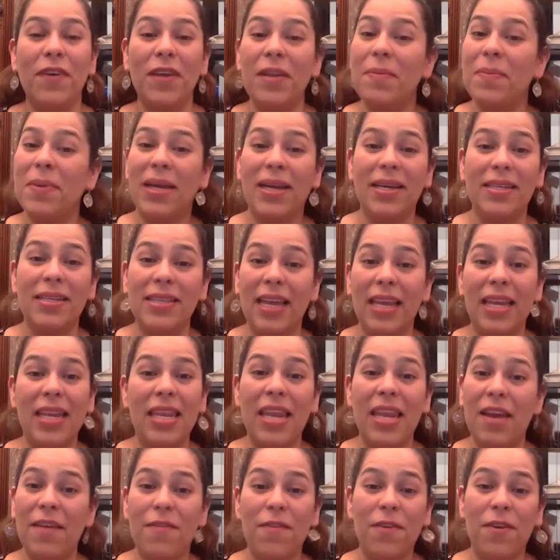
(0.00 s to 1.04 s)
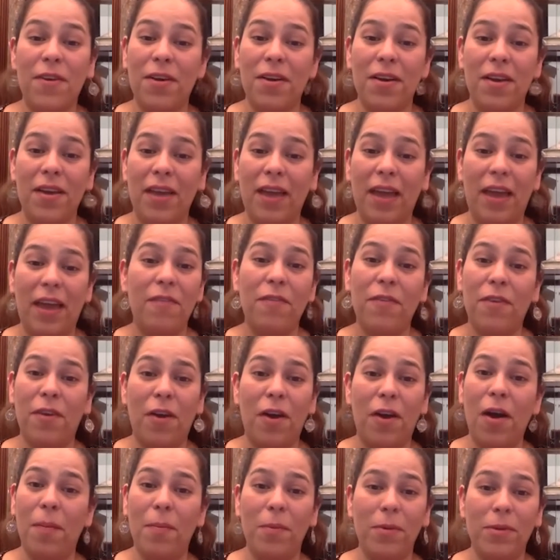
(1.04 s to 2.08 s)
because I never, ever
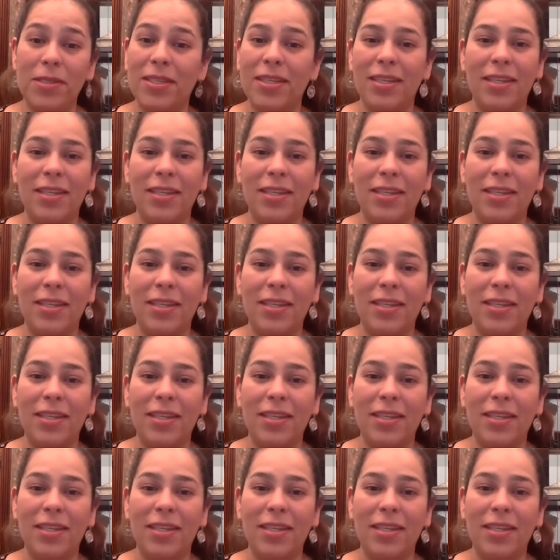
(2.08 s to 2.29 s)
almost did